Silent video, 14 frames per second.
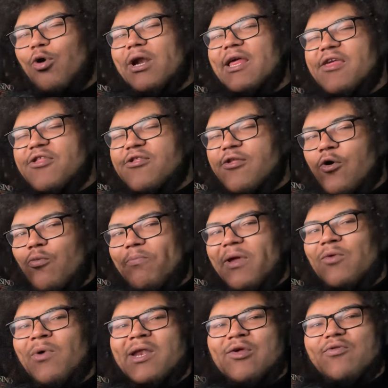pretty
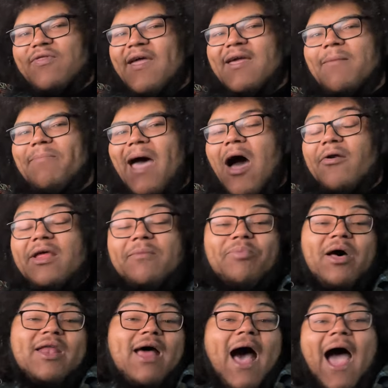stupid when you think about it,
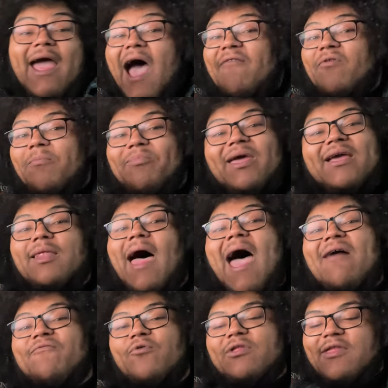but I have a big
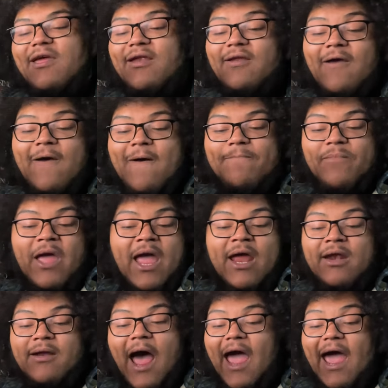laugh with it,
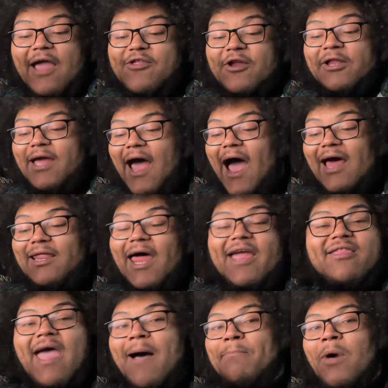and I
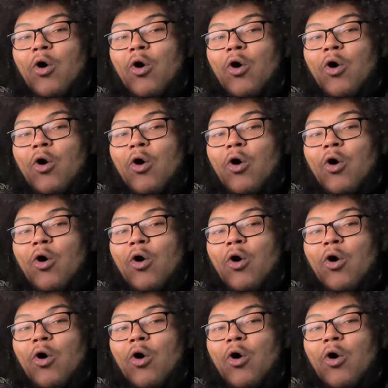like that